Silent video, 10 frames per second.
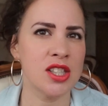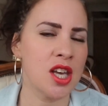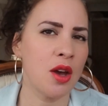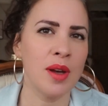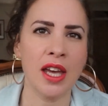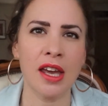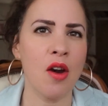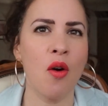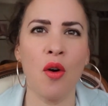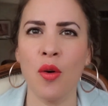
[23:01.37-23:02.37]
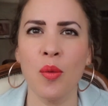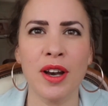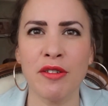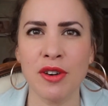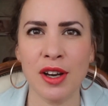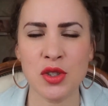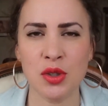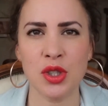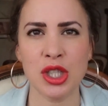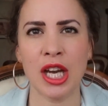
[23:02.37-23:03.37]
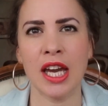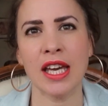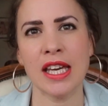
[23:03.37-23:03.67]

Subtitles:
sewing, or whatever else you're doing